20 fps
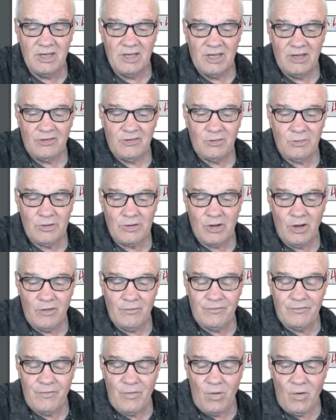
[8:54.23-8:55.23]
So we've
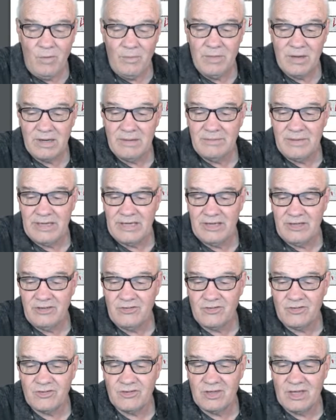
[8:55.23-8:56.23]
got 4
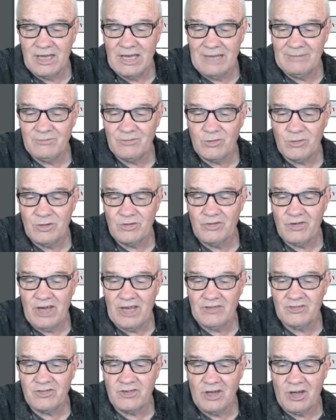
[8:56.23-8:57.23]
millimeters to
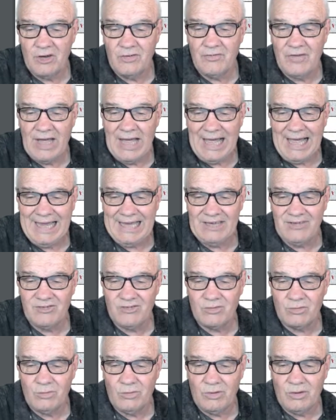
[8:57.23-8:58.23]
adjust over
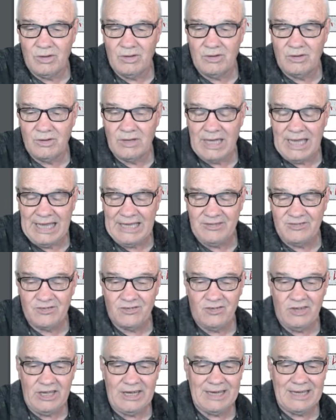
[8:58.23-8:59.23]
8
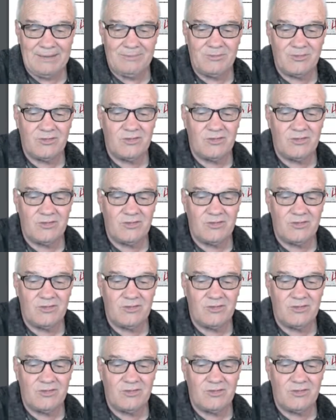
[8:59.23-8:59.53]
setups.